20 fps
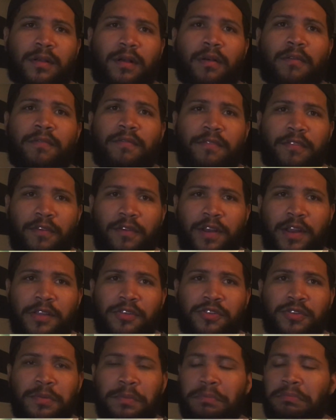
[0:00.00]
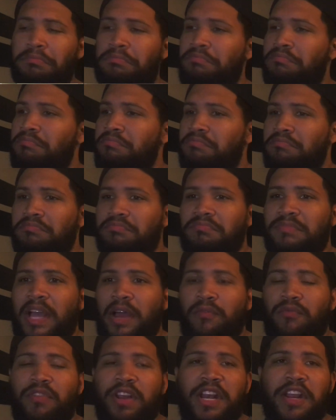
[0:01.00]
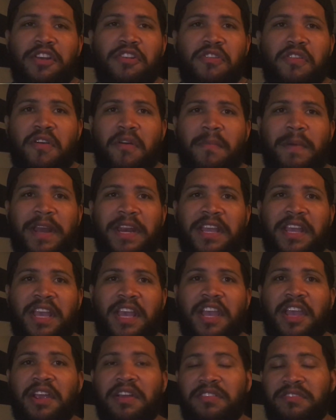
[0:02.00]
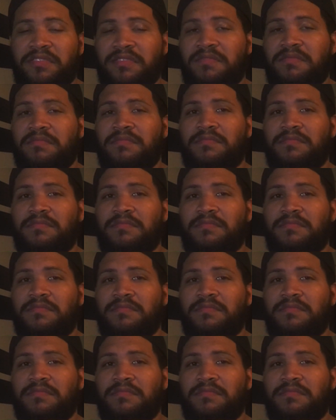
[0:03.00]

of footage that really nobody cares.